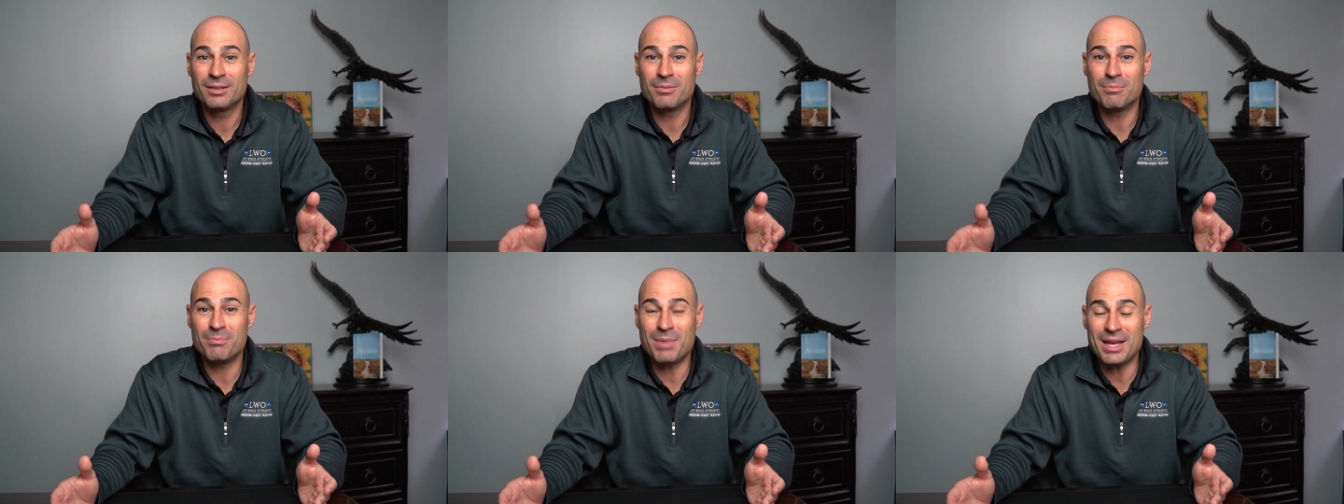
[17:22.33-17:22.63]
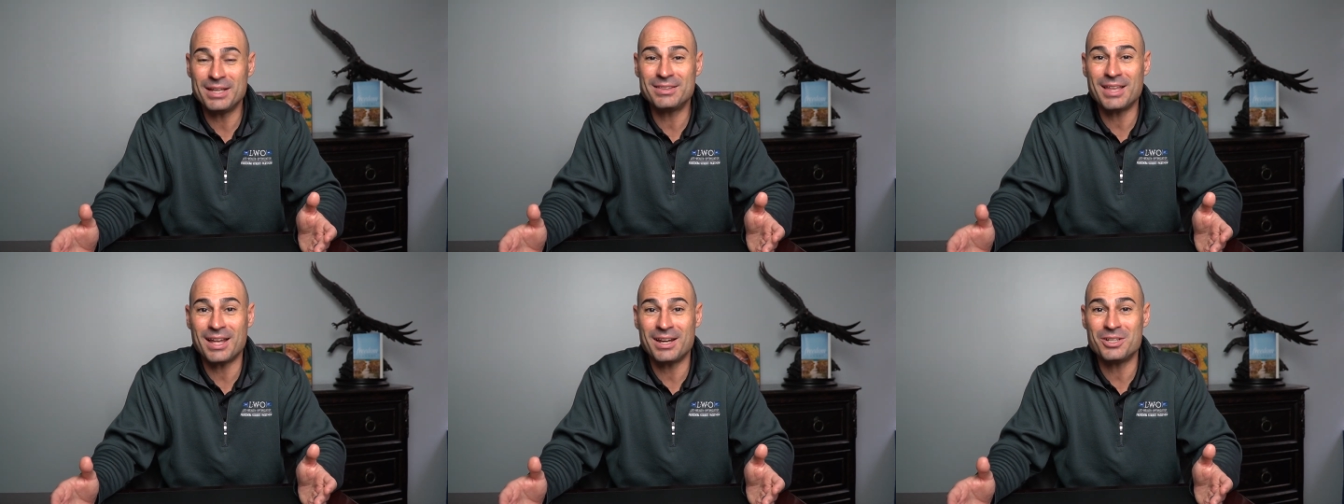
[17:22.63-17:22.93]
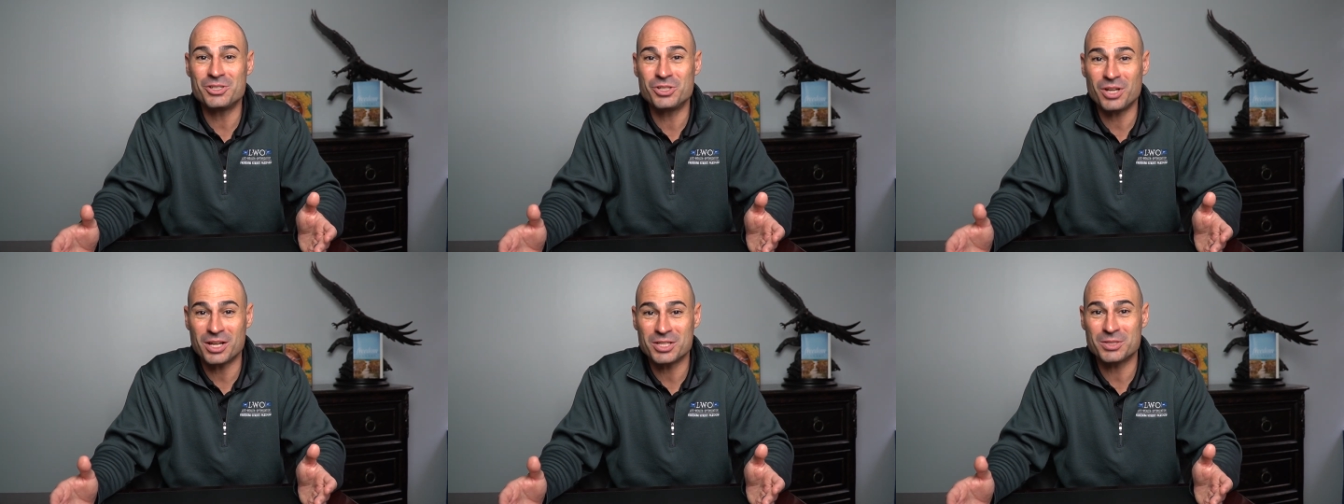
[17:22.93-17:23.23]
Make that
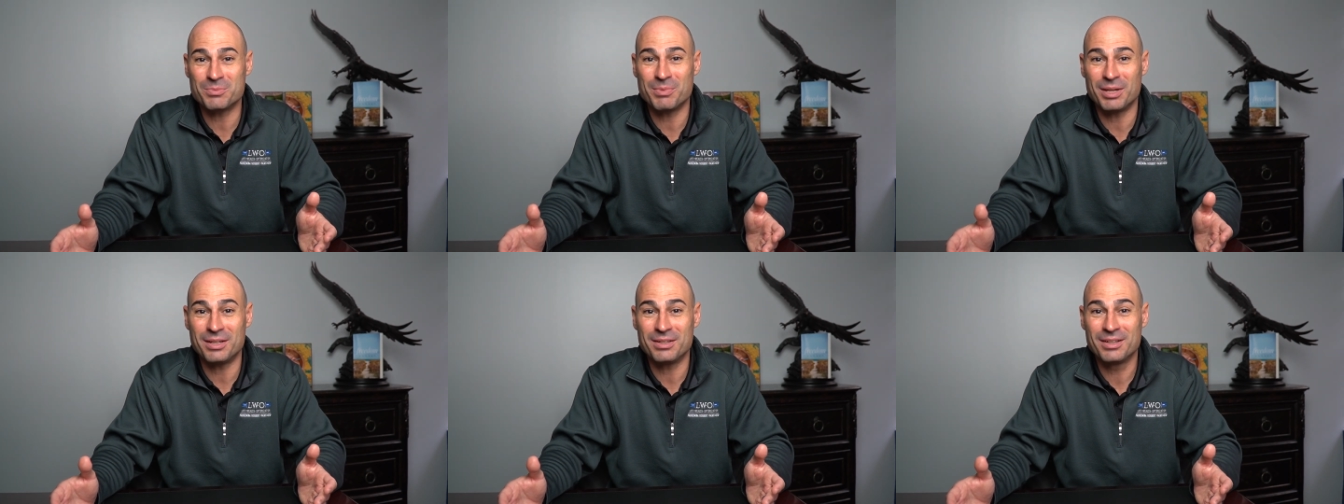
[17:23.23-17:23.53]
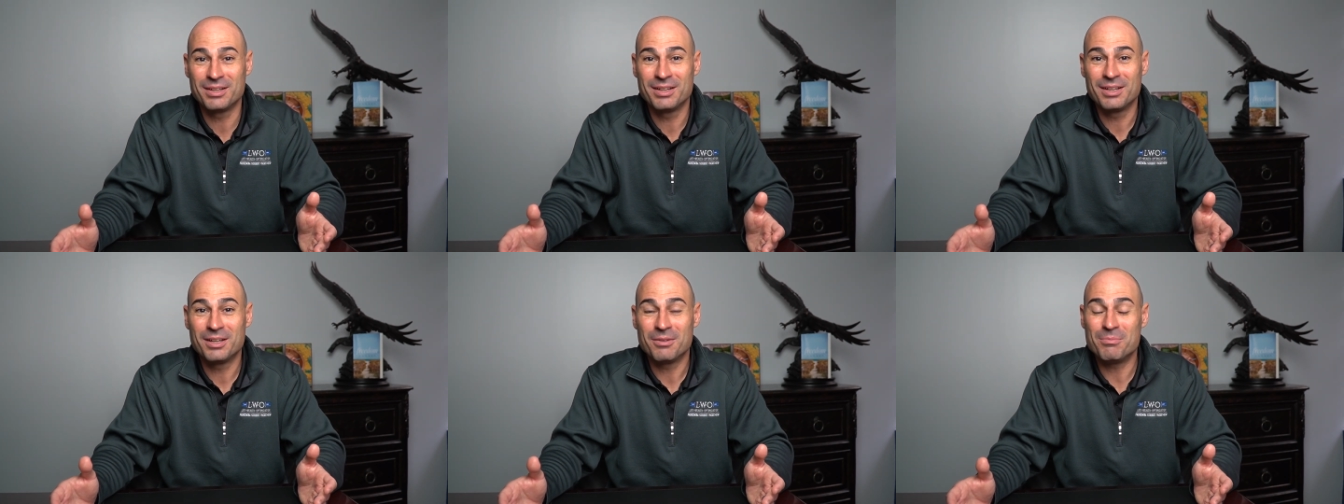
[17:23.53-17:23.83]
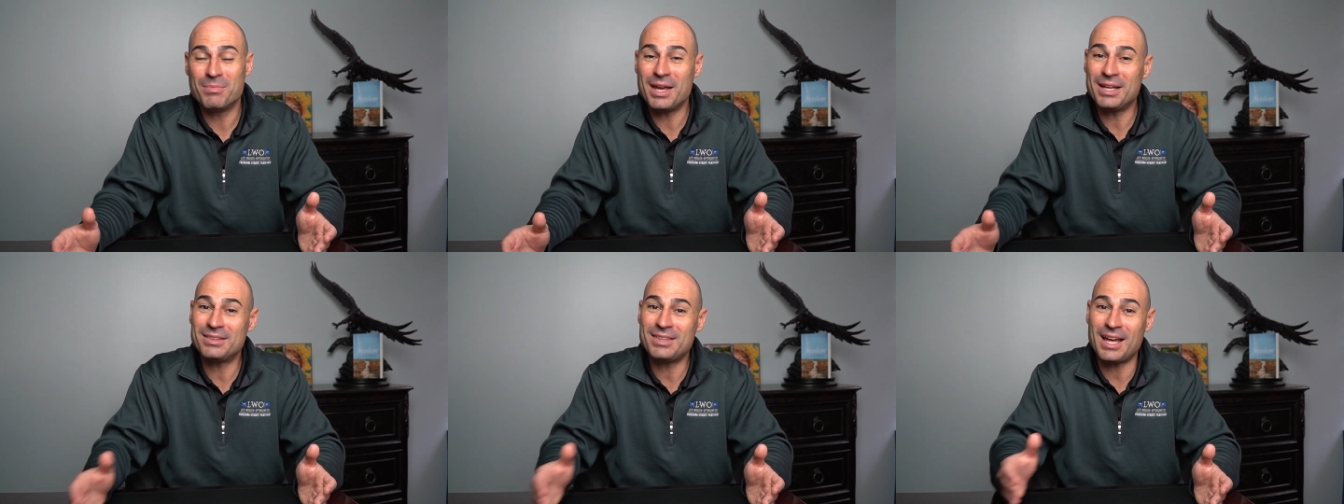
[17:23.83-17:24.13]
adjustment,
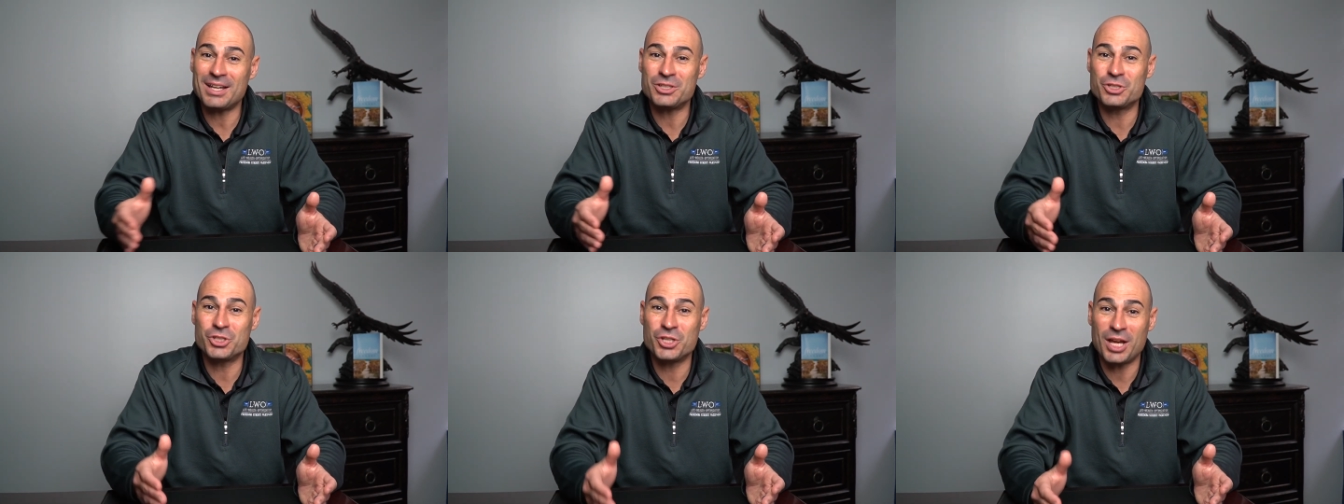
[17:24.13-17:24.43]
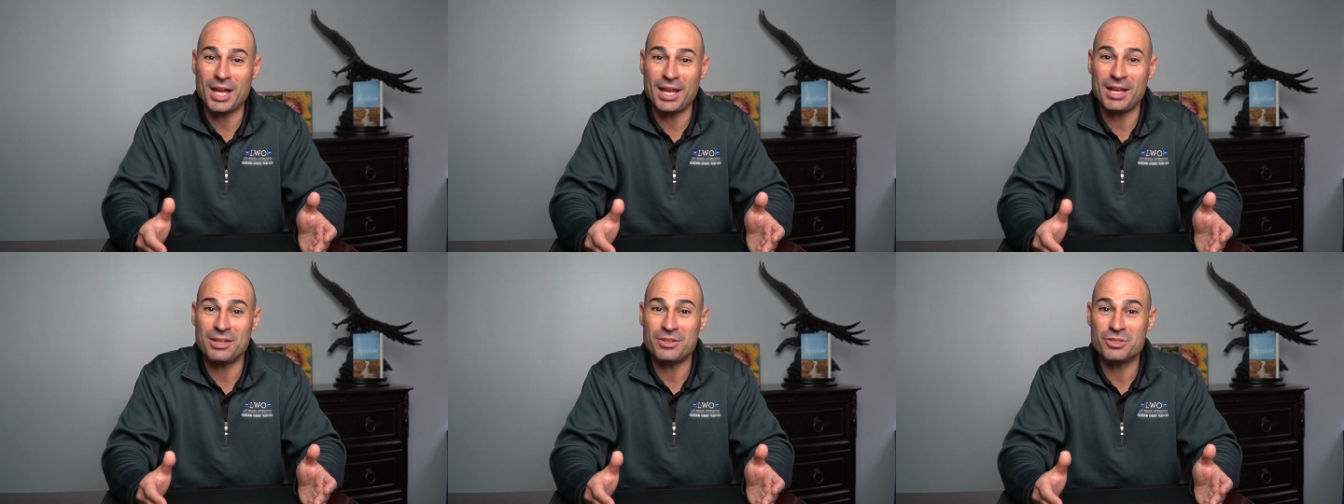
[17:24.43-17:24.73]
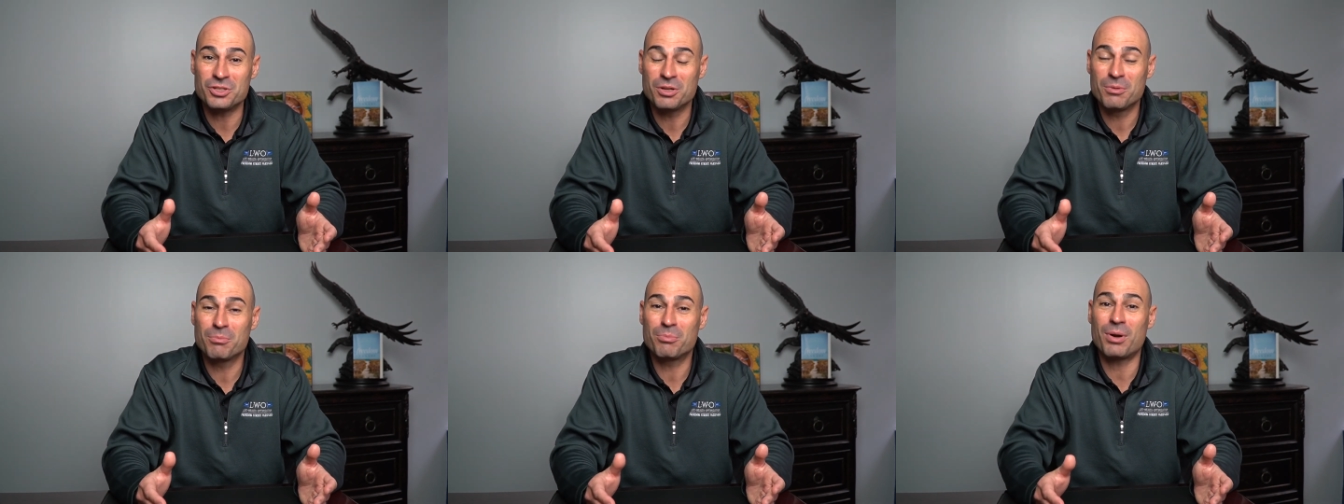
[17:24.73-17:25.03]
make that
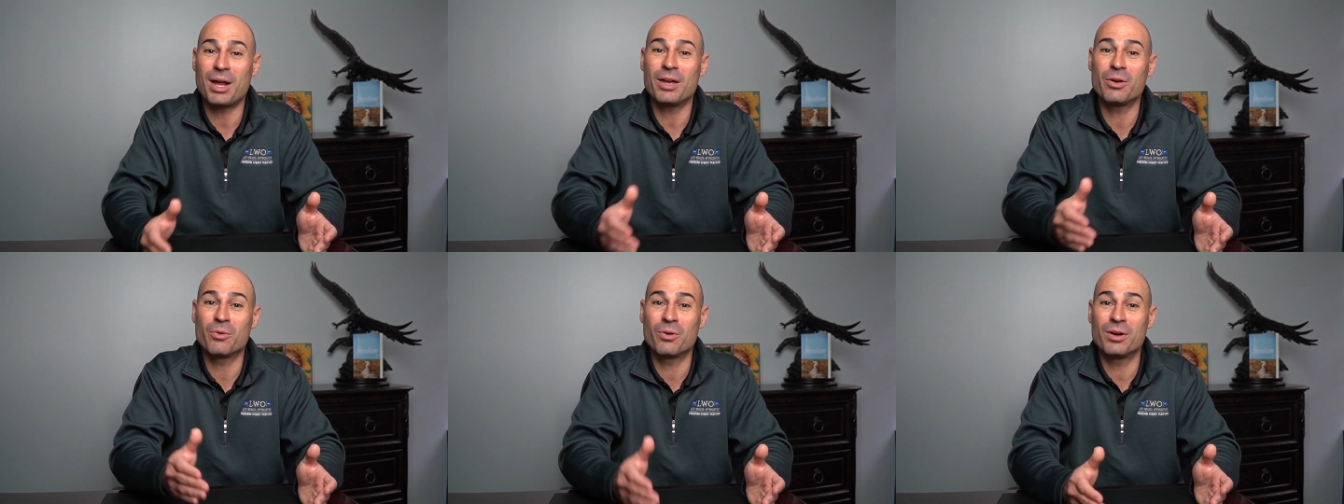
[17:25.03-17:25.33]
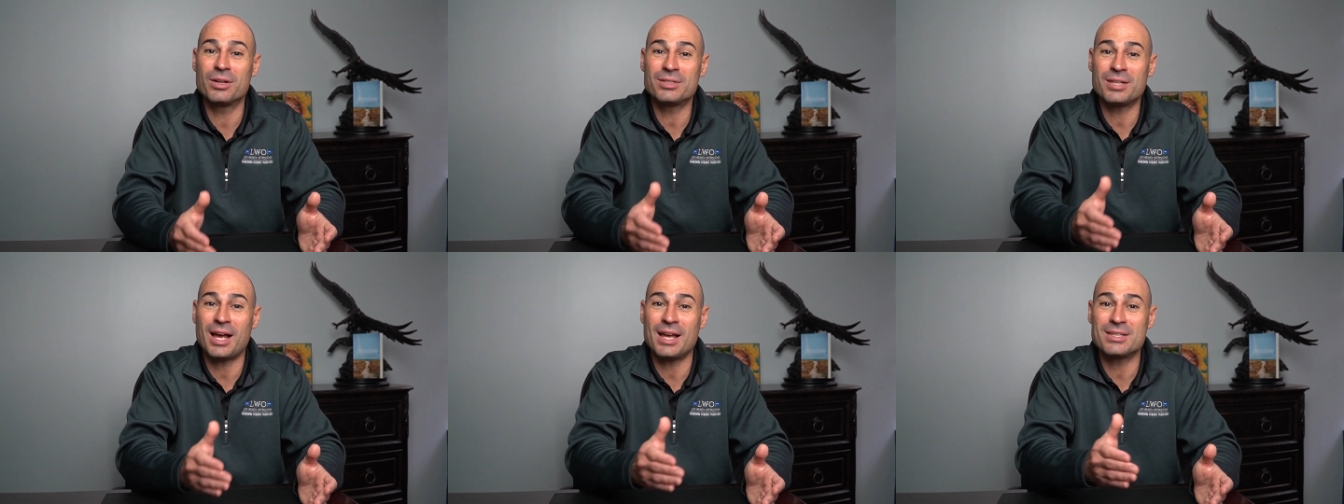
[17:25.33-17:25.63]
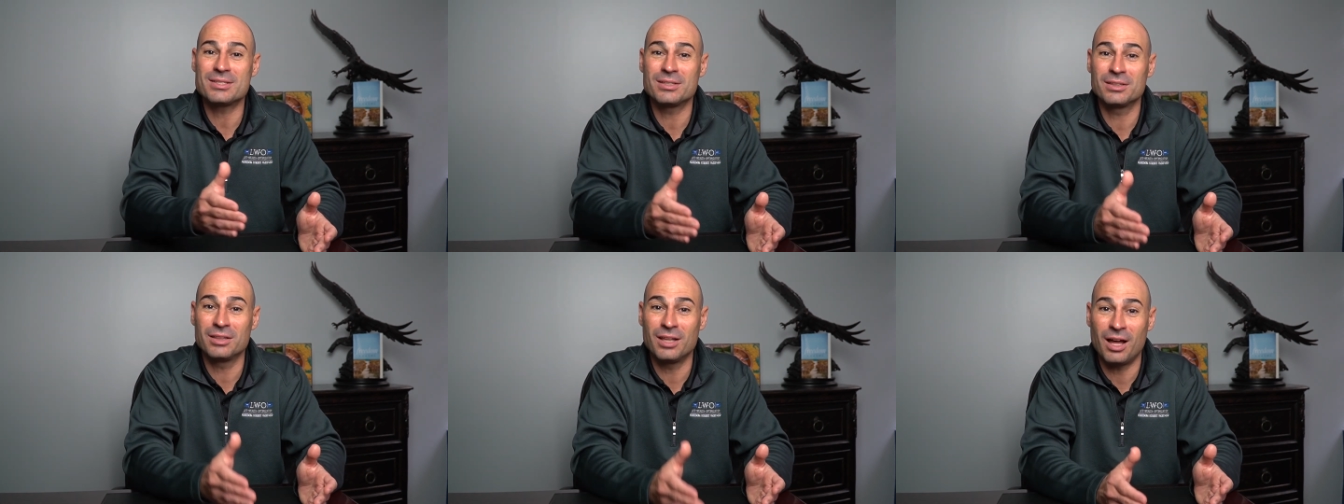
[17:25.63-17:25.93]
change,
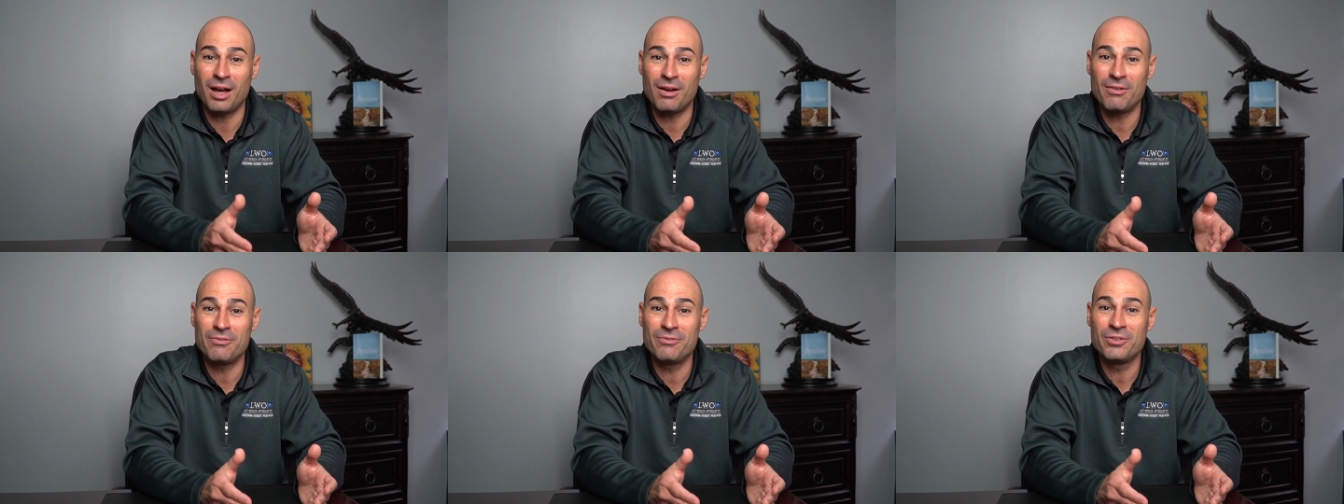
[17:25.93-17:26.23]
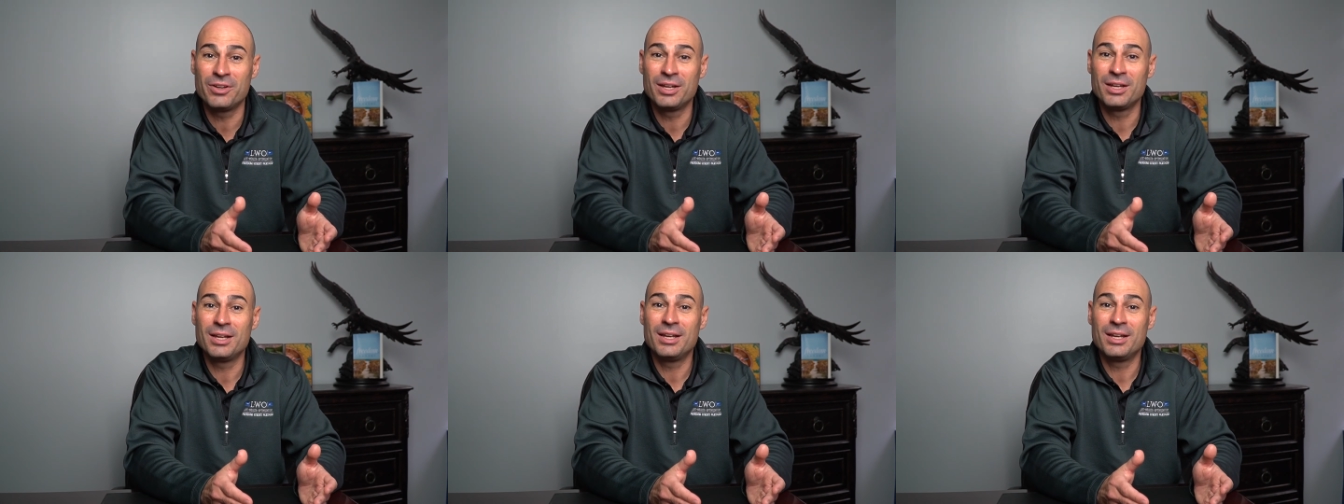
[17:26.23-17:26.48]
prioritize love